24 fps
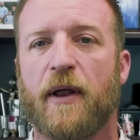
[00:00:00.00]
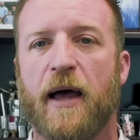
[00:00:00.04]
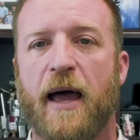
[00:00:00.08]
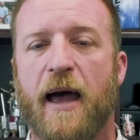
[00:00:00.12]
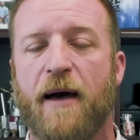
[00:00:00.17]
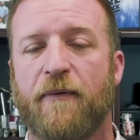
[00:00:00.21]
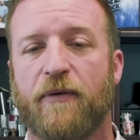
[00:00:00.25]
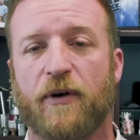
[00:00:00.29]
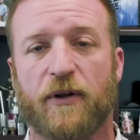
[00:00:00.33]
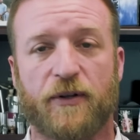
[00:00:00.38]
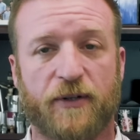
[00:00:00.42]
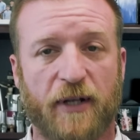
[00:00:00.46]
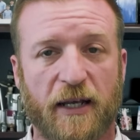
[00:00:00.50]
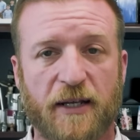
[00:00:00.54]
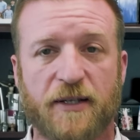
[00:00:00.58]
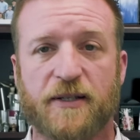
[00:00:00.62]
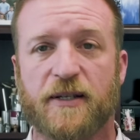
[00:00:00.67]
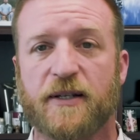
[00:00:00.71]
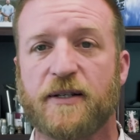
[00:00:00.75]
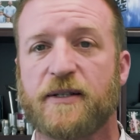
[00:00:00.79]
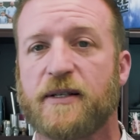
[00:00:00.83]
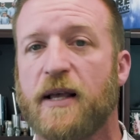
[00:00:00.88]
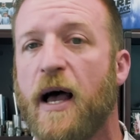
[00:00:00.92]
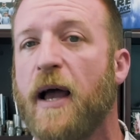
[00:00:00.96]
to have a
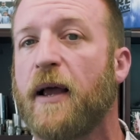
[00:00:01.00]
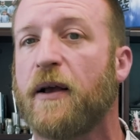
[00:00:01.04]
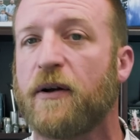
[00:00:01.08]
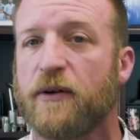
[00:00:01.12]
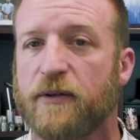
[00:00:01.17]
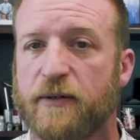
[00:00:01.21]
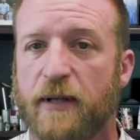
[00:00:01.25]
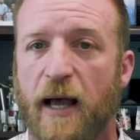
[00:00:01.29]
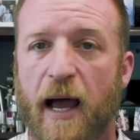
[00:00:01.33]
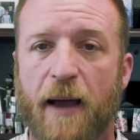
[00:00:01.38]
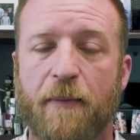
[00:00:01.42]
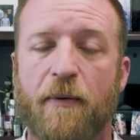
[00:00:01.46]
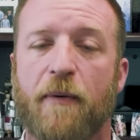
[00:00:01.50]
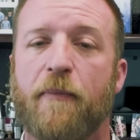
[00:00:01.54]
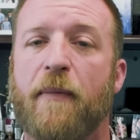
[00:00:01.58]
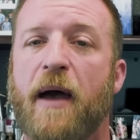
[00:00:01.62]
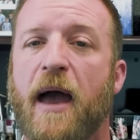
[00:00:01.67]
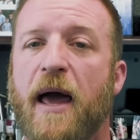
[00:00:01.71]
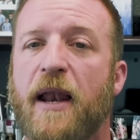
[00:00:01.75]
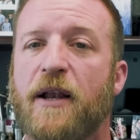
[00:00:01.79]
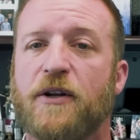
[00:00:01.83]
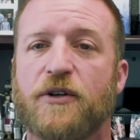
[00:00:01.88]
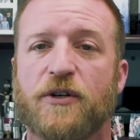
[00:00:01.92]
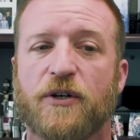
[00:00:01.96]
decent cycle time and
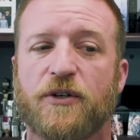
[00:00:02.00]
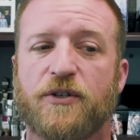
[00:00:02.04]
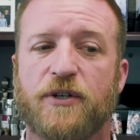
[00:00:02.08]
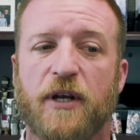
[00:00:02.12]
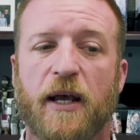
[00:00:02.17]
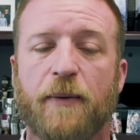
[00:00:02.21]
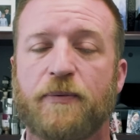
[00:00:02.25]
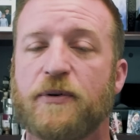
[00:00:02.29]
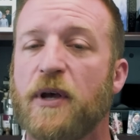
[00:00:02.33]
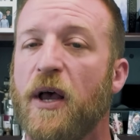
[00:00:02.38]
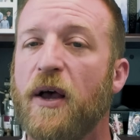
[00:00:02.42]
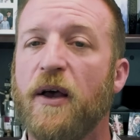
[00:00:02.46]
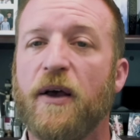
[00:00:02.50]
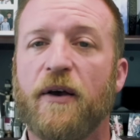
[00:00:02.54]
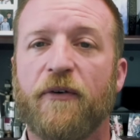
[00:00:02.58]
manage your chips